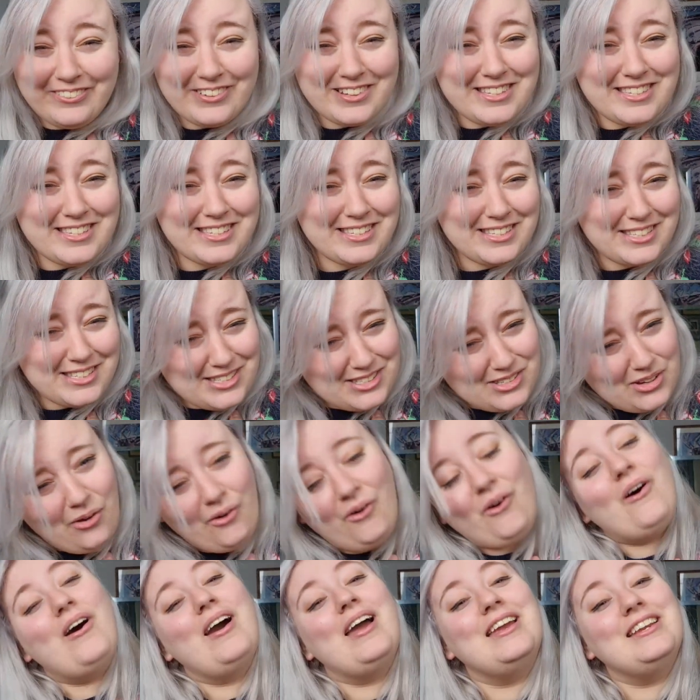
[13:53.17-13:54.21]
was
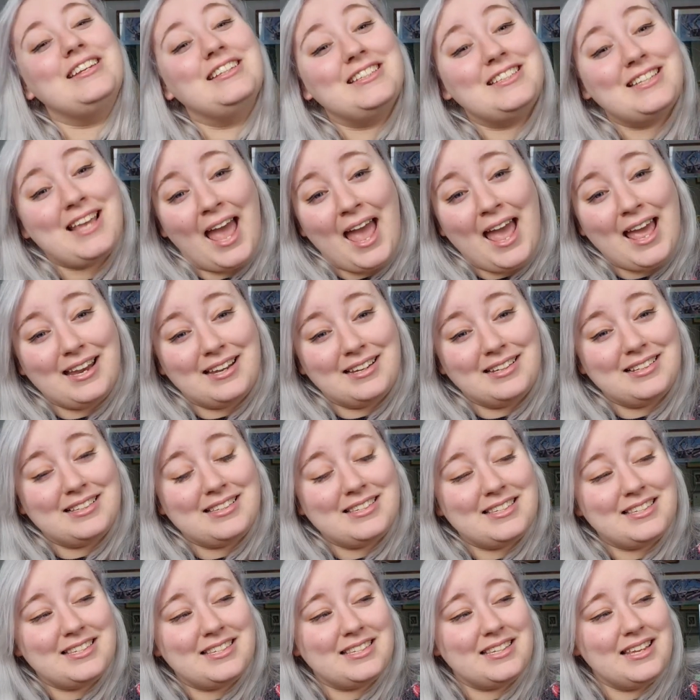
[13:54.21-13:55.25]
so
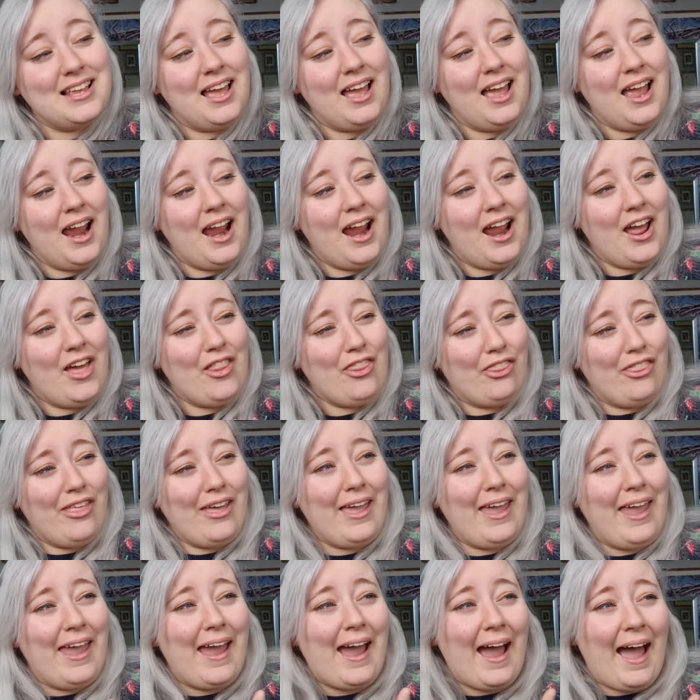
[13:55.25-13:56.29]
intense that
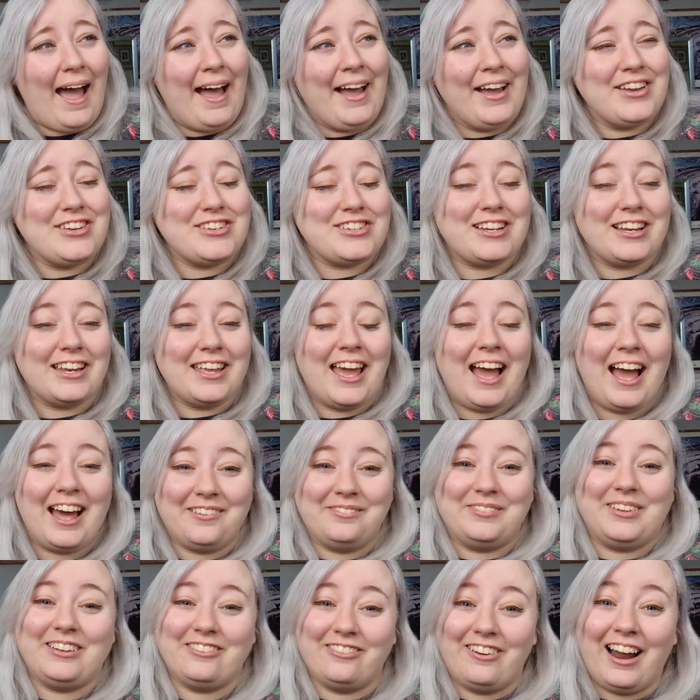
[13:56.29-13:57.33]
it actually had
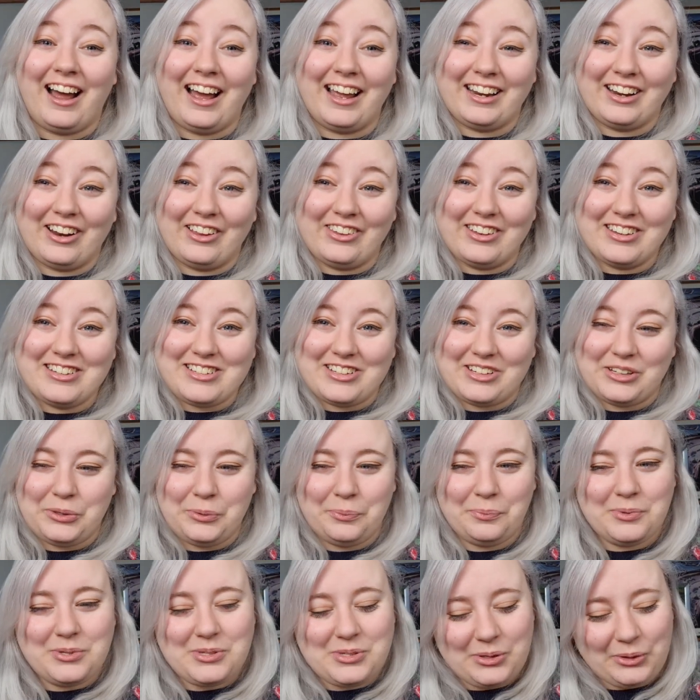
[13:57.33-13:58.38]
me crying on the
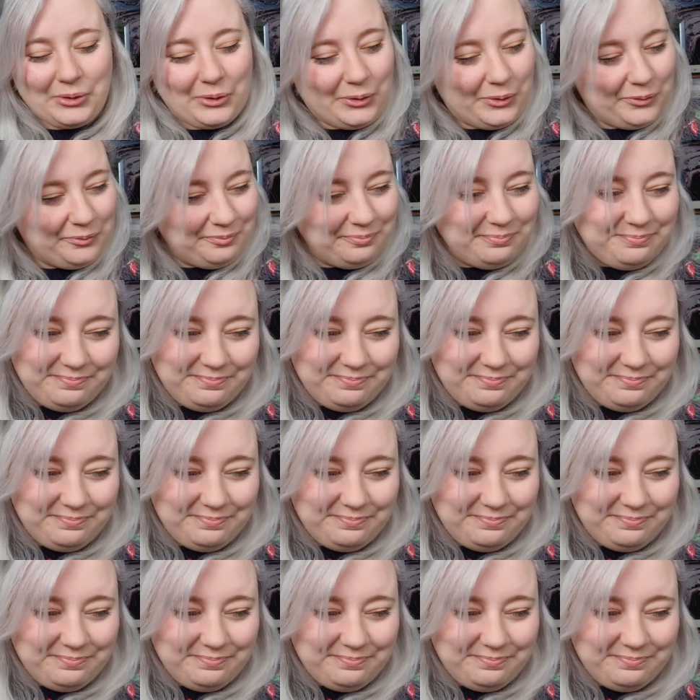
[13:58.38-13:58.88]
tube. So